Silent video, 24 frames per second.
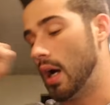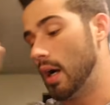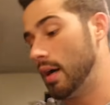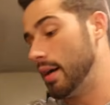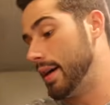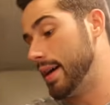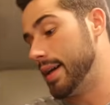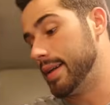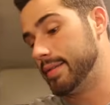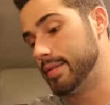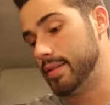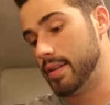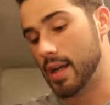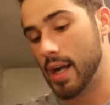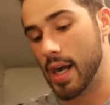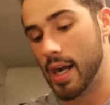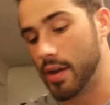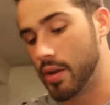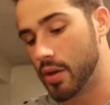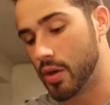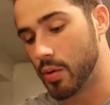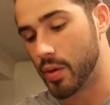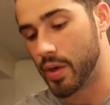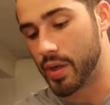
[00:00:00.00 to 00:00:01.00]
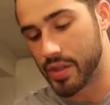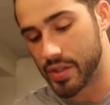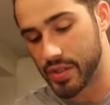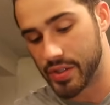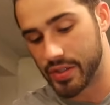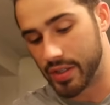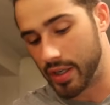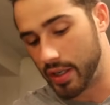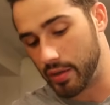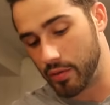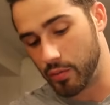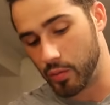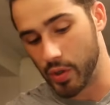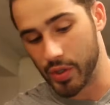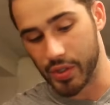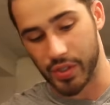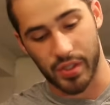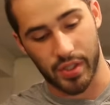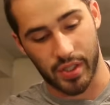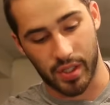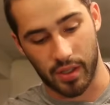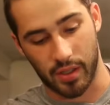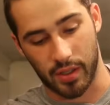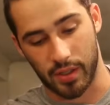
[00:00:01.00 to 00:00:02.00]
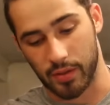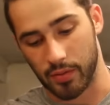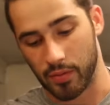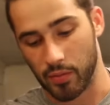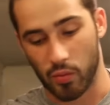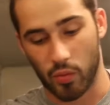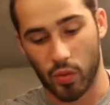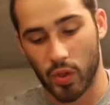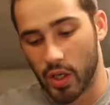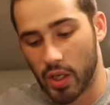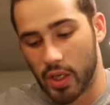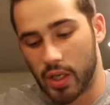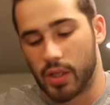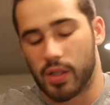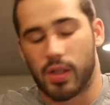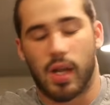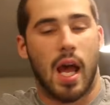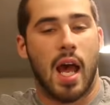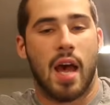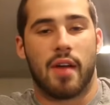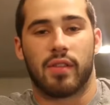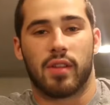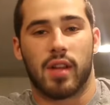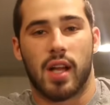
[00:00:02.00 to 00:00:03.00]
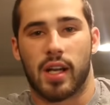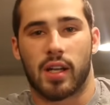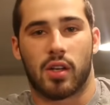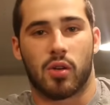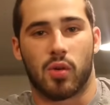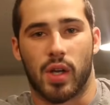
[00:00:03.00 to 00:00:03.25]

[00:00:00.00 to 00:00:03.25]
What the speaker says: All right, I don't know where to start. I have a lot of